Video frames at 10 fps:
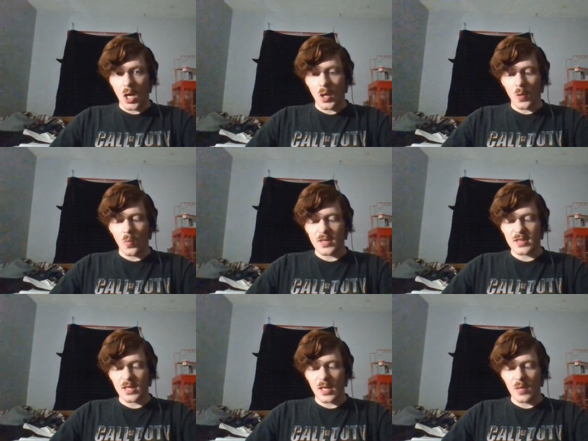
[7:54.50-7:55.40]

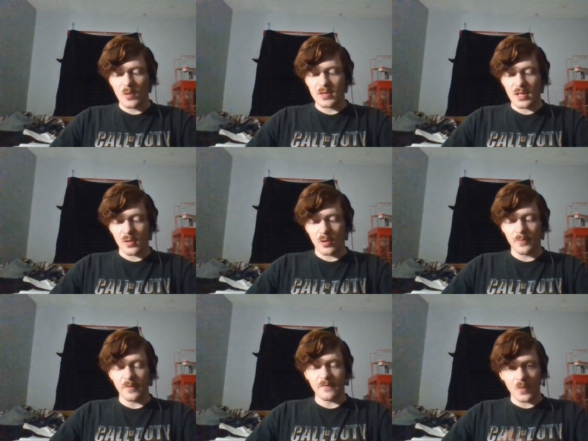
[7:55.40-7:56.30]
with with a
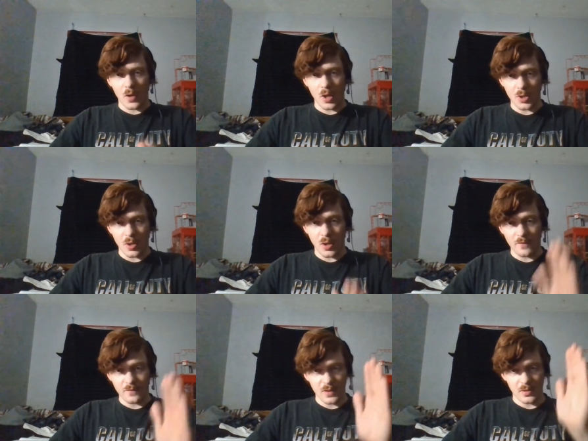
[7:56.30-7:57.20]
group of your
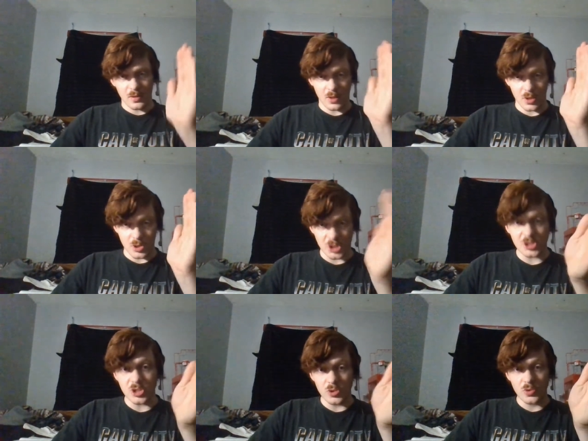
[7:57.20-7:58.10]
of either
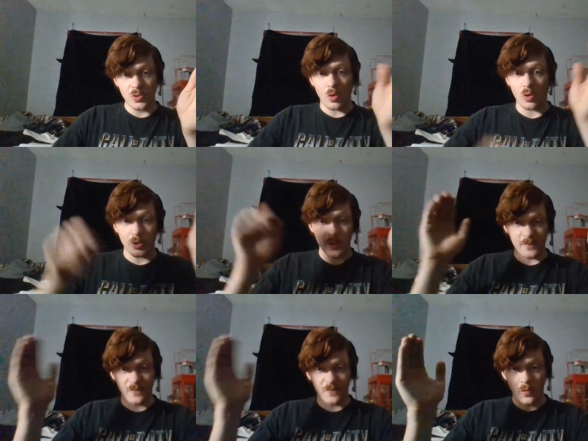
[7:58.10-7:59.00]
just you or a
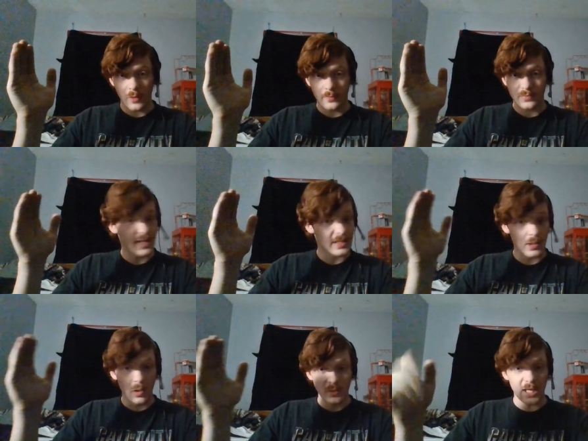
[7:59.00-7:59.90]
group of four, like old